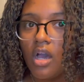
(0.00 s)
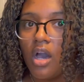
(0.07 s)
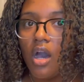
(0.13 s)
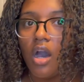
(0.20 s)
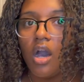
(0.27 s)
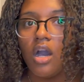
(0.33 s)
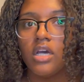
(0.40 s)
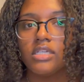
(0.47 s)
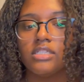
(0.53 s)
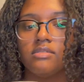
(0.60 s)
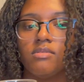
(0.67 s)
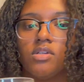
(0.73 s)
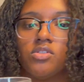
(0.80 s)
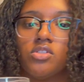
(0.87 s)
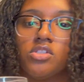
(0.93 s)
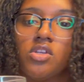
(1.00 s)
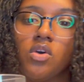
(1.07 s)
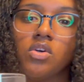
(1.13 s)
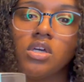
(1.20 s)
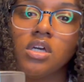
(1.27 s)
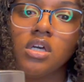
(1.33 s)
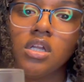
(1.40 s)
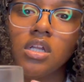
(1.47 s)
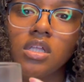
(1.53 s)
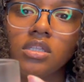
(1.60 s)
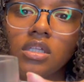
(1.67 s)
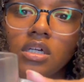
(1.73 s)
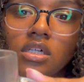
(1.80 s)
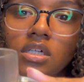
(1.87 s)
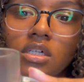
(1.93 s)
Oh, it smells so good.
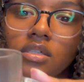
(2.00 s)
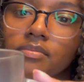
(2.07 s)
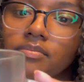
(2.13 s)
Look.